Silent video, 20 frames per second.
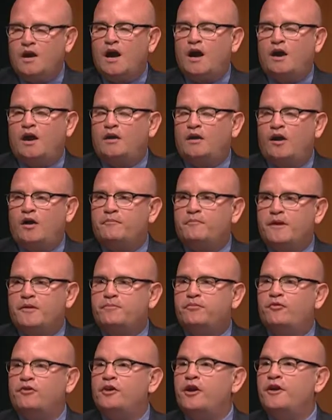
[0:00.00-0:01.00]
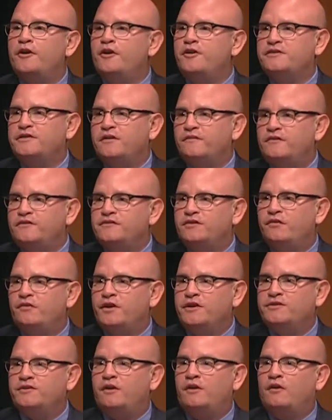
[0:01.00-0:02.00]
No, our people in our nursing
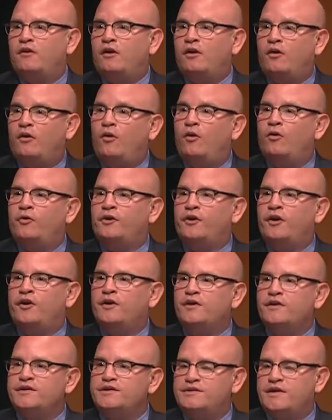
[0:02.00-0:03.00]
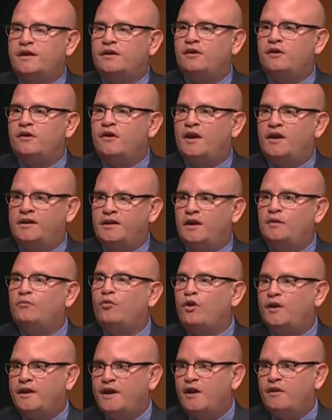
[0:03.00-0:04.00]
facilities are older, sicker, and need
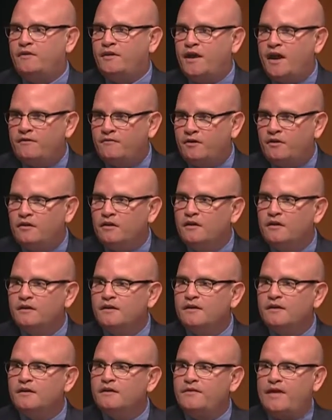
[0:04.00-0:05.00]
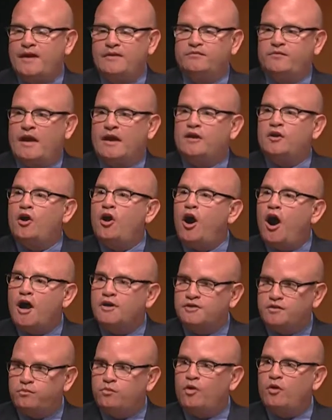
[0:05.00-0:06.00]
more care than ever. They
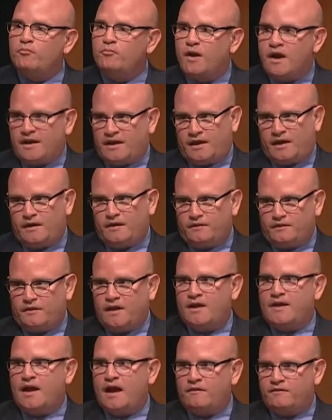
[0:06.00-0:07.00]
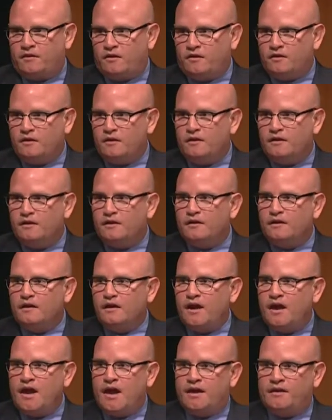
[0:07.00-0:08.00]
cost more money than ever.
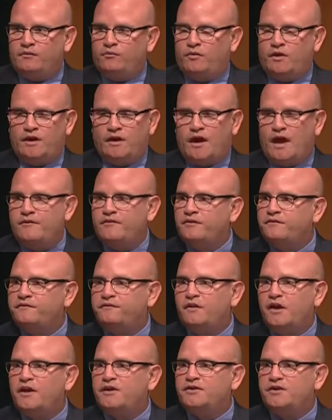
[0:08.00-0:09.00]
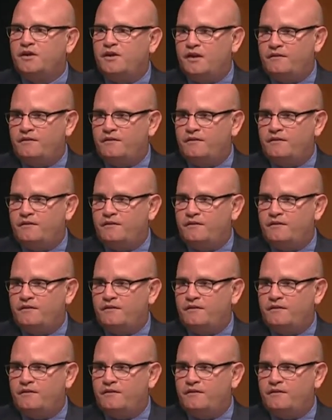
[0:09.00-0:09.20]
And we have inflation